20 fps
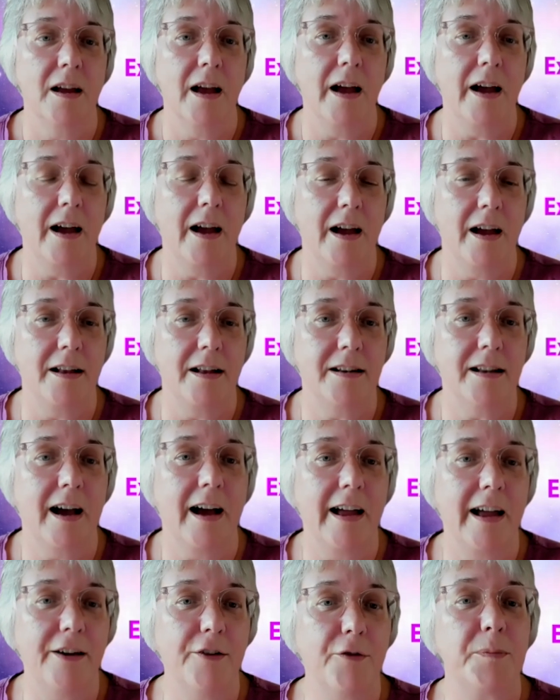And I
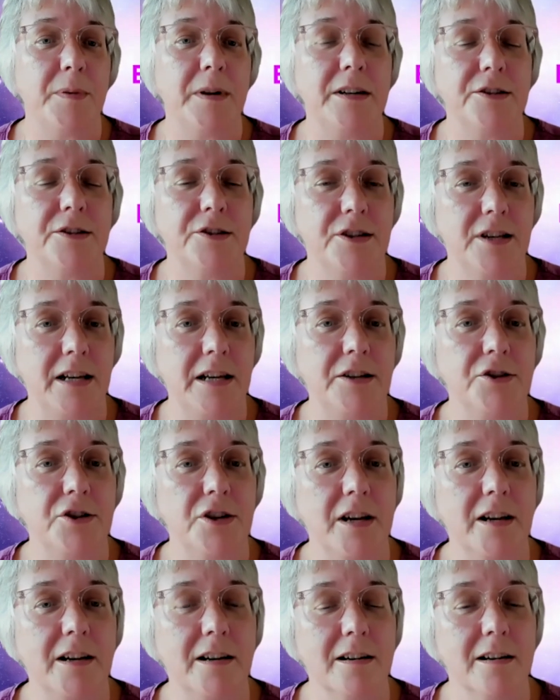have been
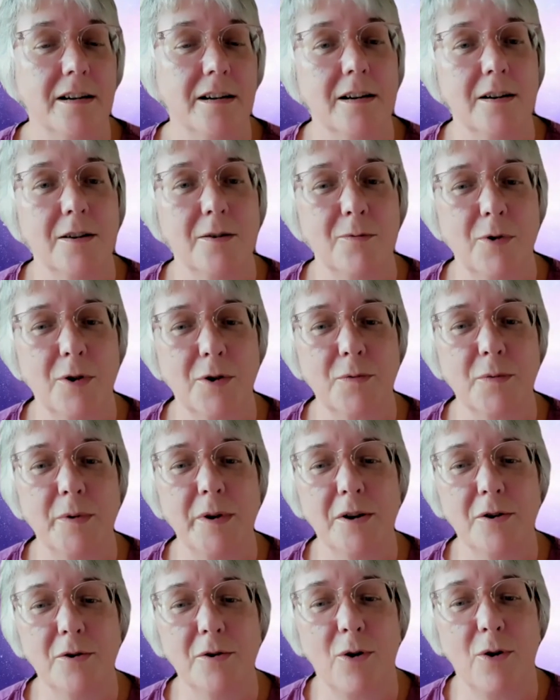teaching what we
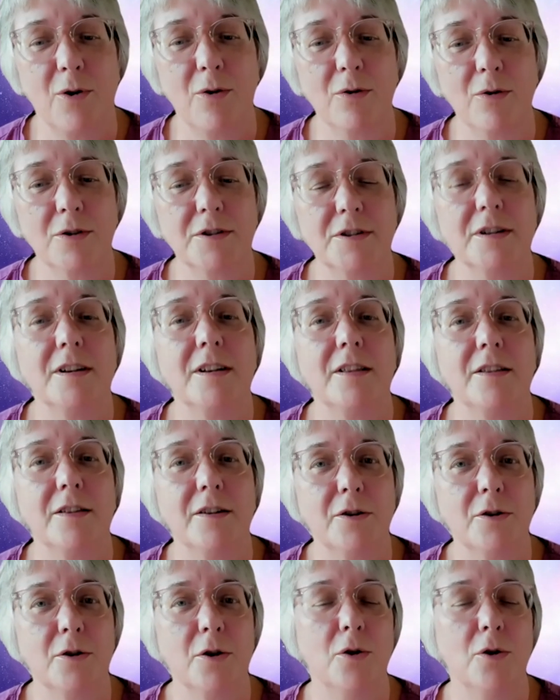called the
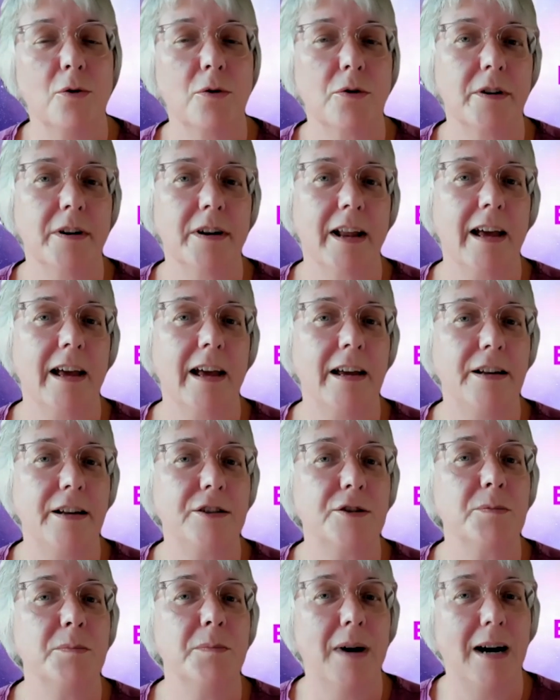Golden
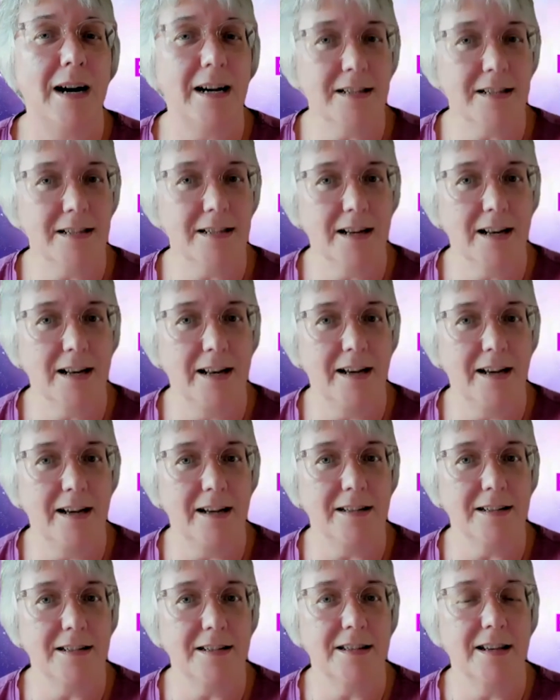Age
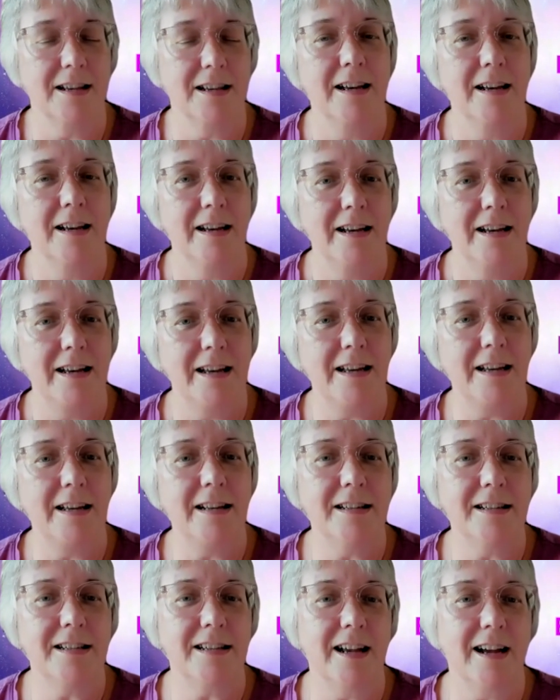Masterclass
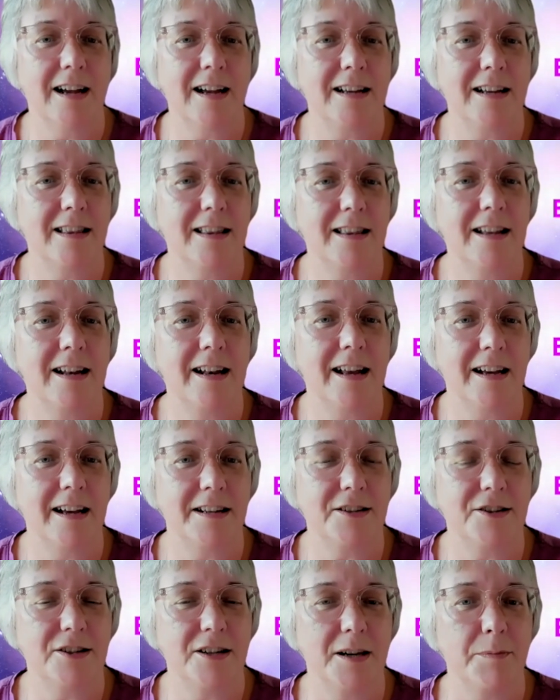inside the
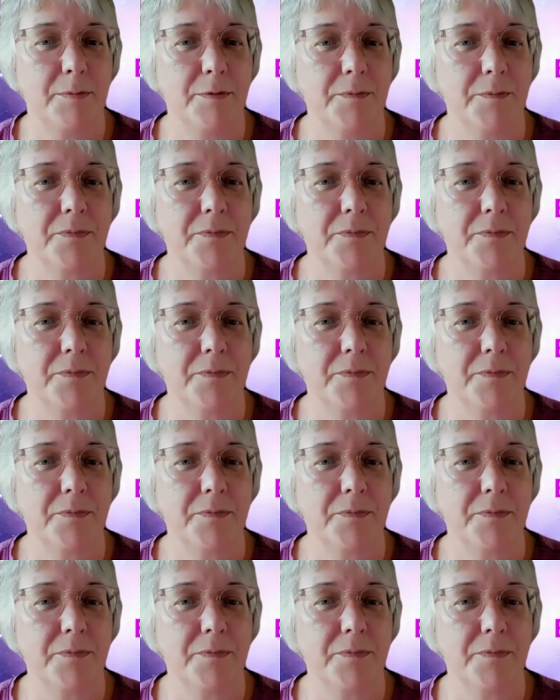Lightship